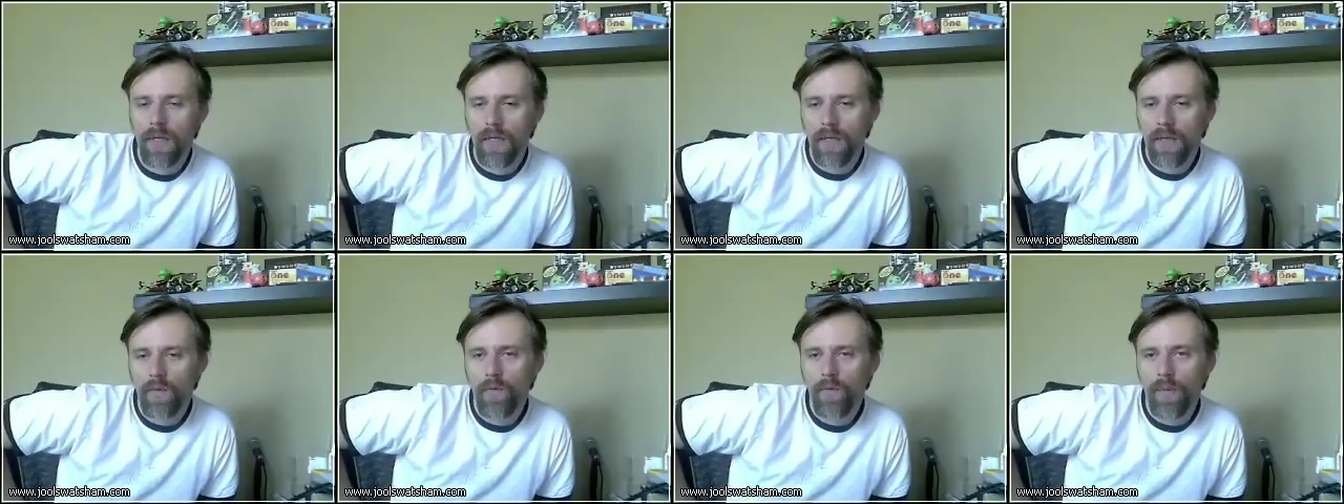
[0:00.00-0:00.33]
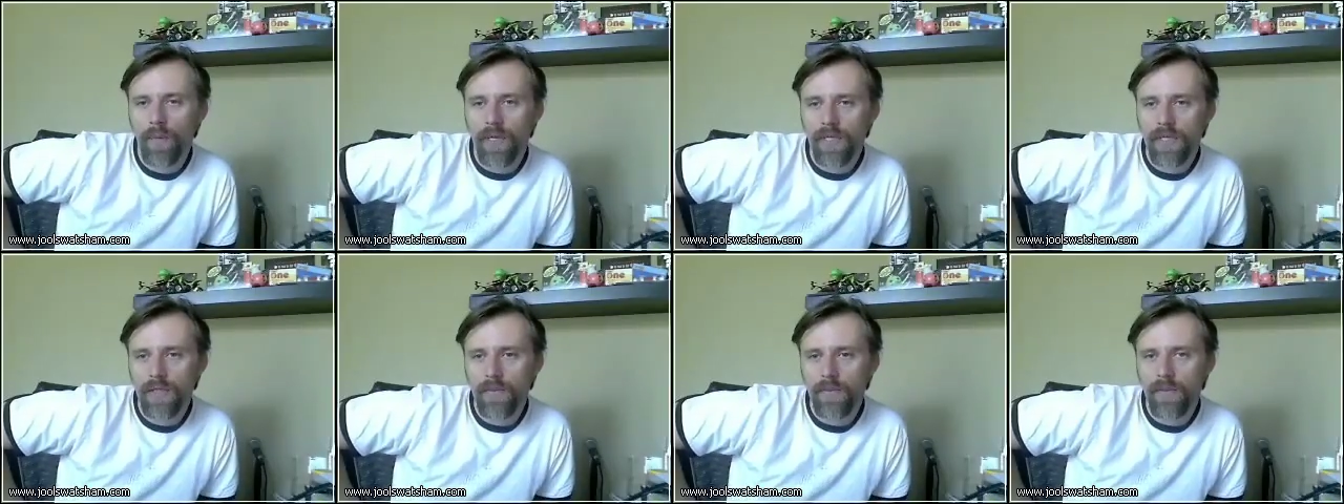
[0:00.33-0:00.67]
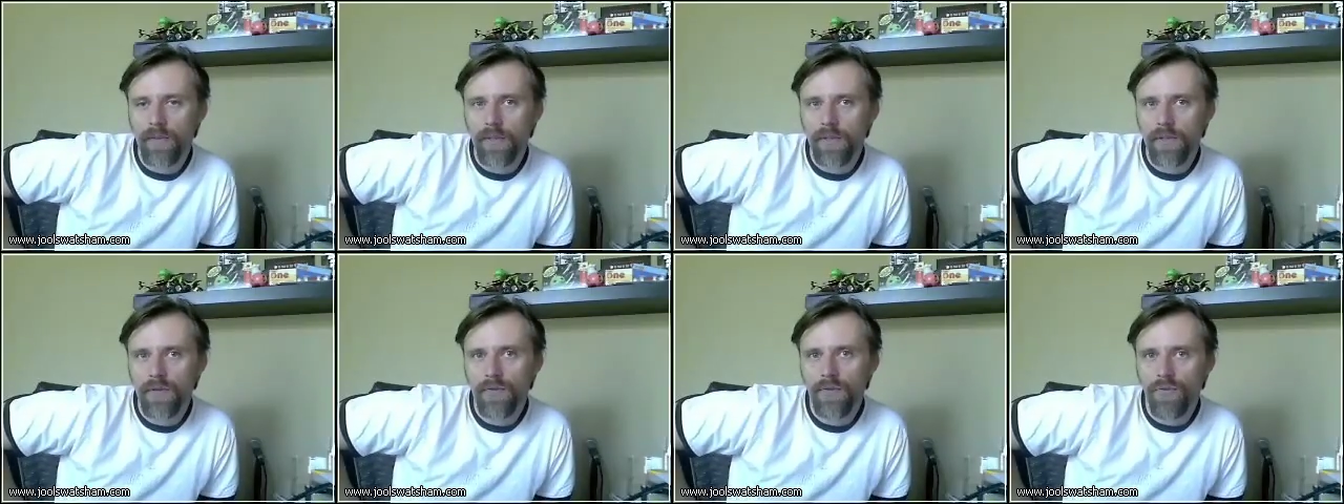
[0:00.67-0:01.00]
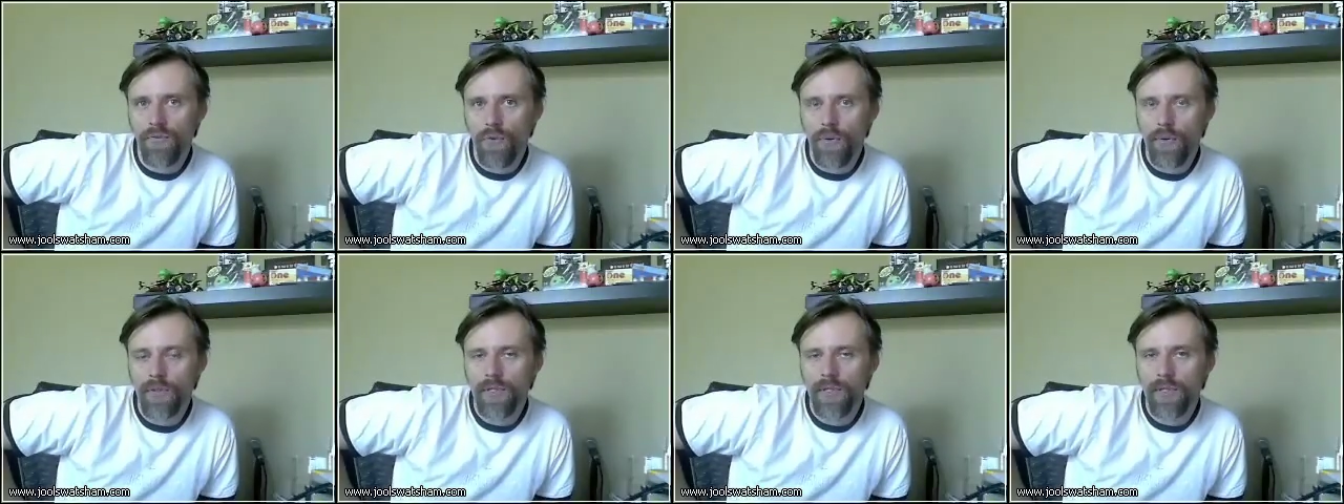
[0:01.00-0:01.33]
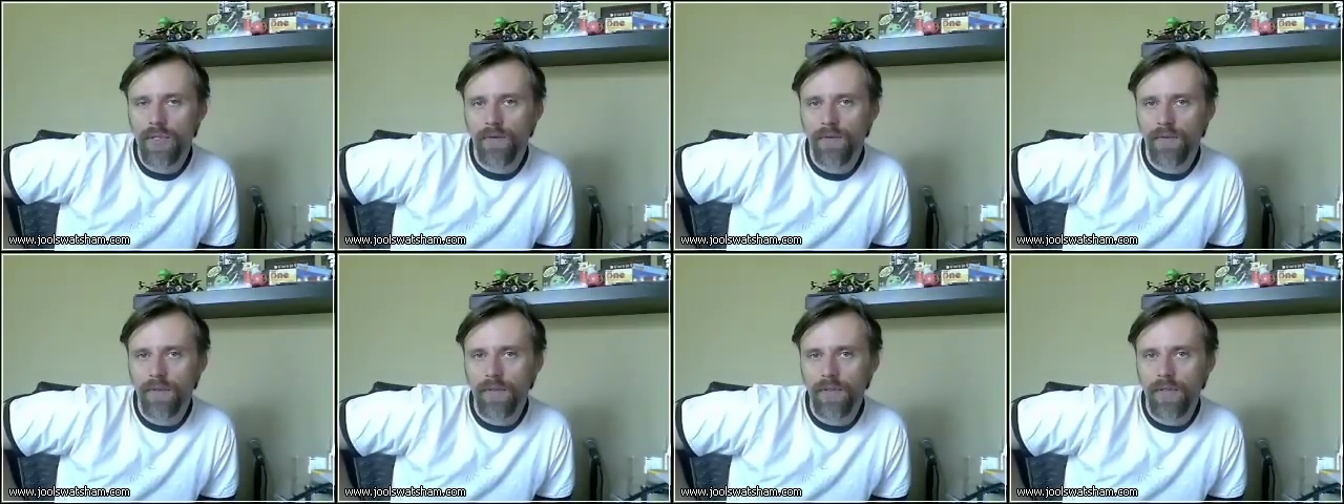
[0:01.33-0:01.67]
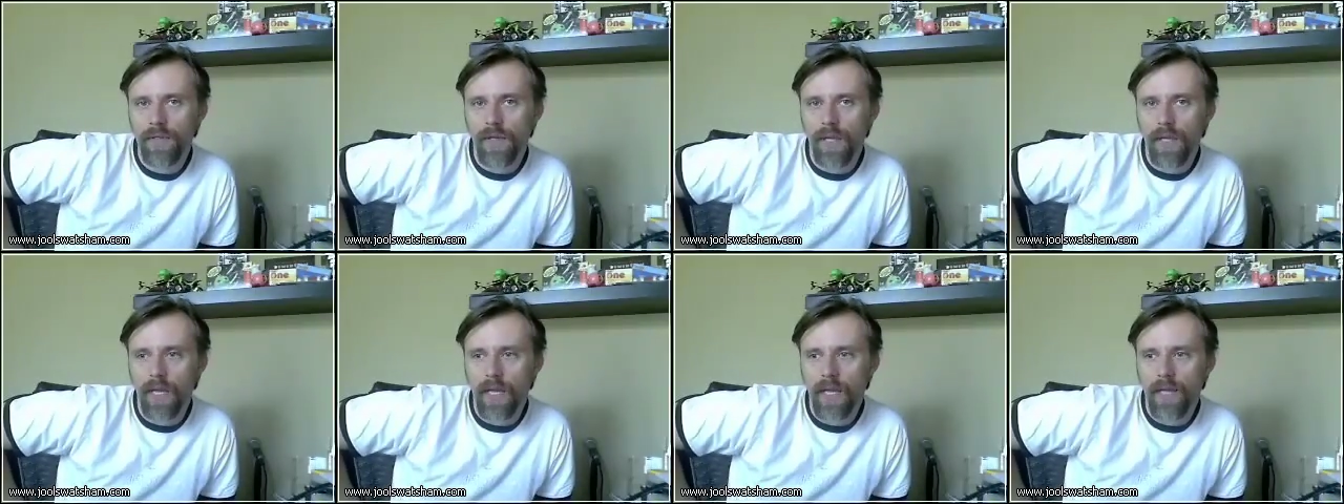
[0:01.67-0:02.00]
we've basically been just throwing stuff into
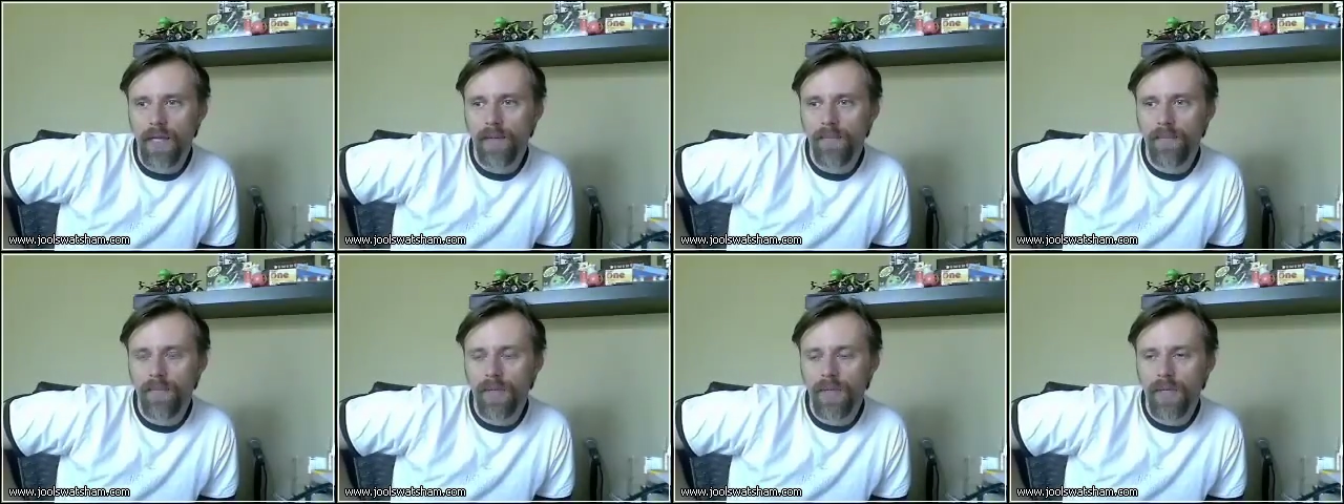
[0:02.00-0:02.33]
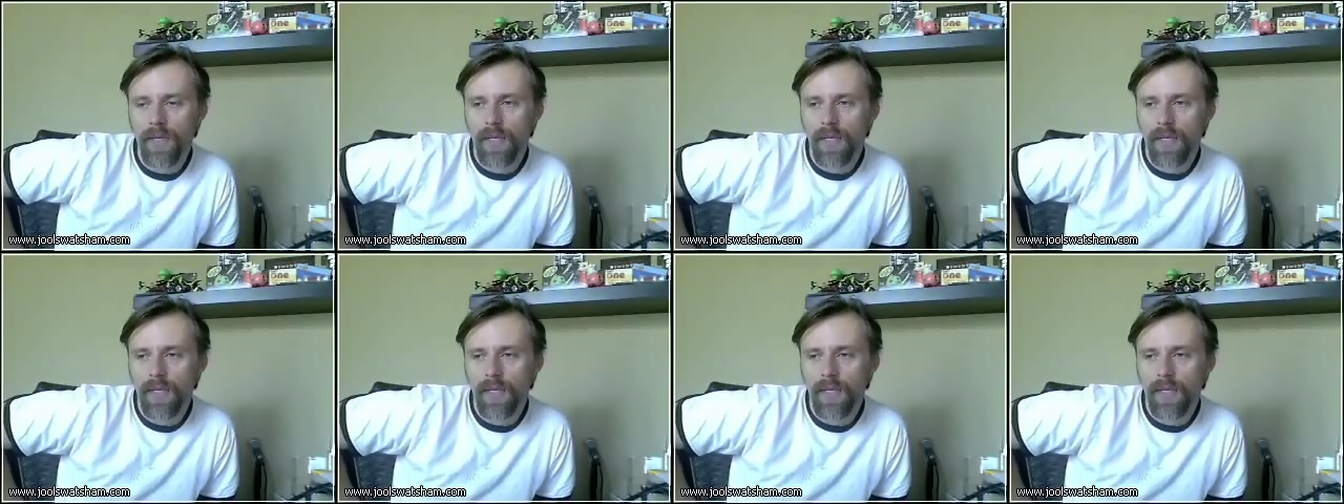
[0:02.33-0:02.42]
the game,